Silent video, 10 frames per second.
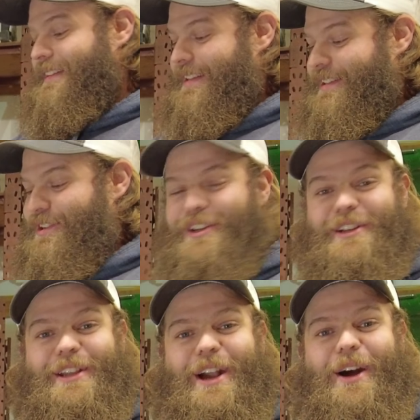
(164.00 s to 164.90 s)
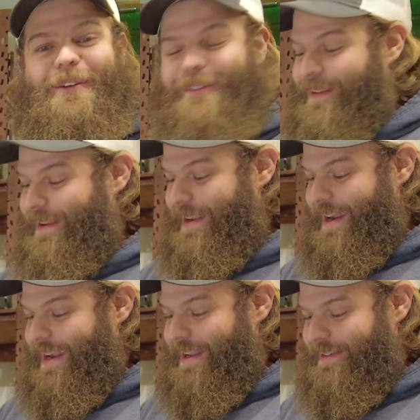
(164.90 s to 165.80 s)
and you're good to go.
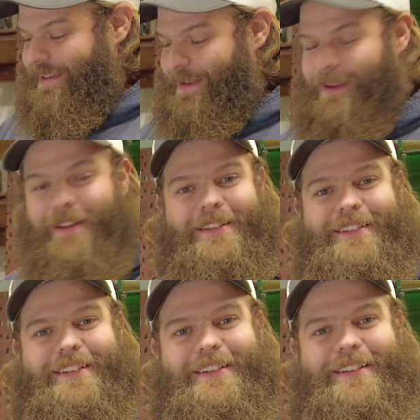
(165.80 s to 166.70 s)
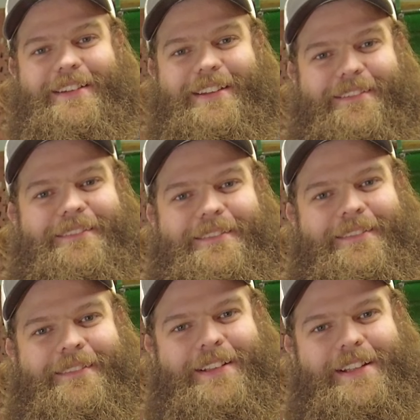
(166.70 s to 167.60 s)
And, you know,
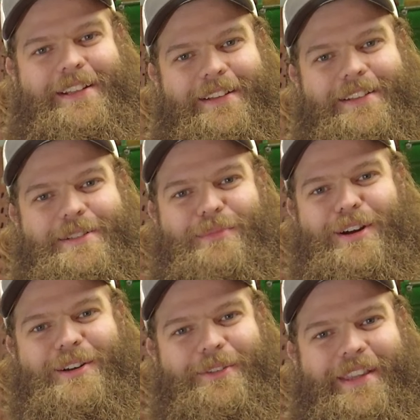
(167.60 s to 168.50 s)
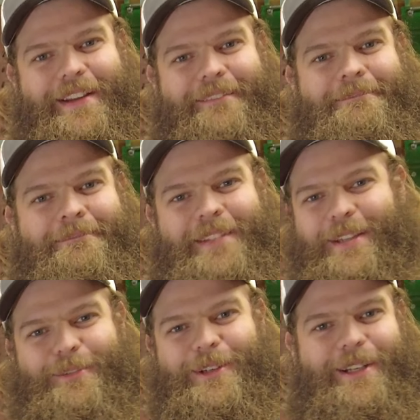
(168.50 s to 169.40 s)
it's a Bronco thing.
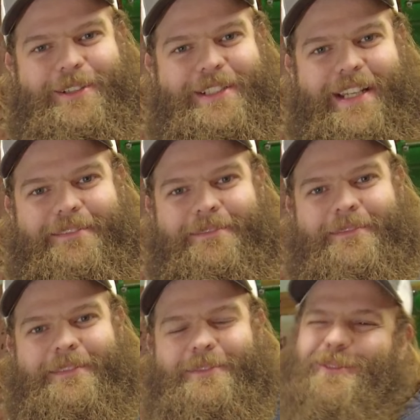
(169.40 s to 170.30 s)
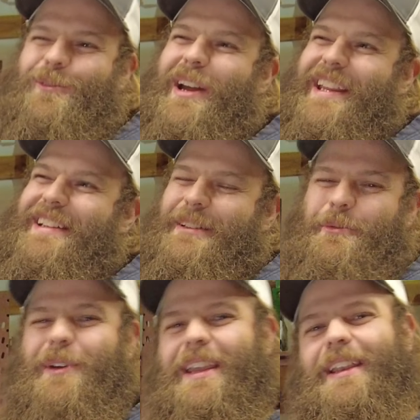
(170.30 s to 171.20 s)
You wouldn't understand. Wait,
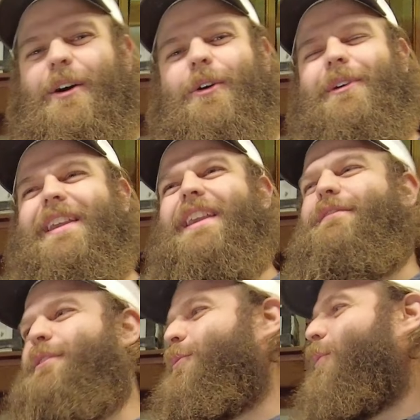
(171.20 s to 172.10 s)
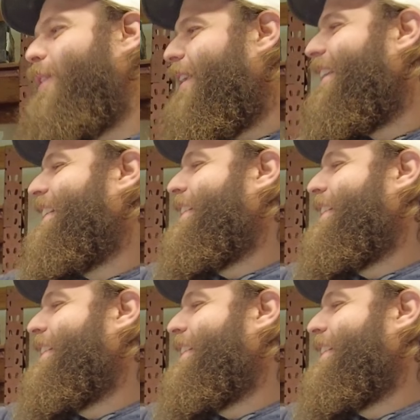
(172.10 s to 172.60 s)
we don't even want